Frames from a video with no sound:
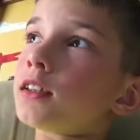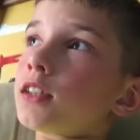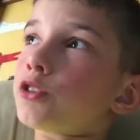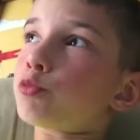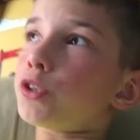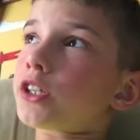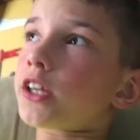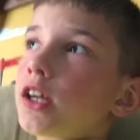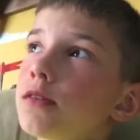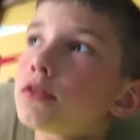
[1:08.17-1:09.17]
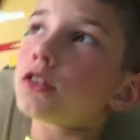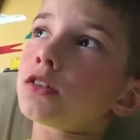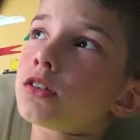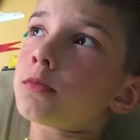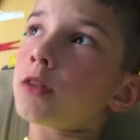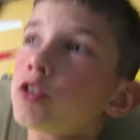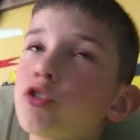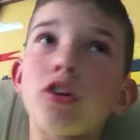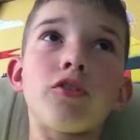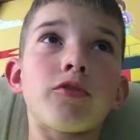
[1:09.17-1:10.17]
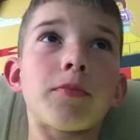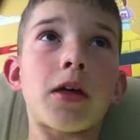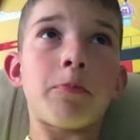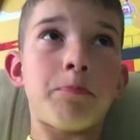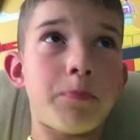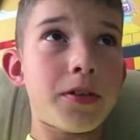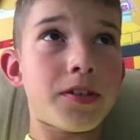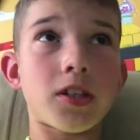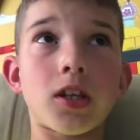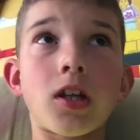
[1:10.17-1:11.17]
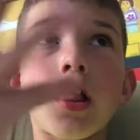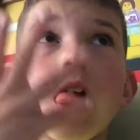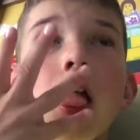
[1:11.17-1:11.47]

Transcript: this weekend, I'm not sure if I'm that busy.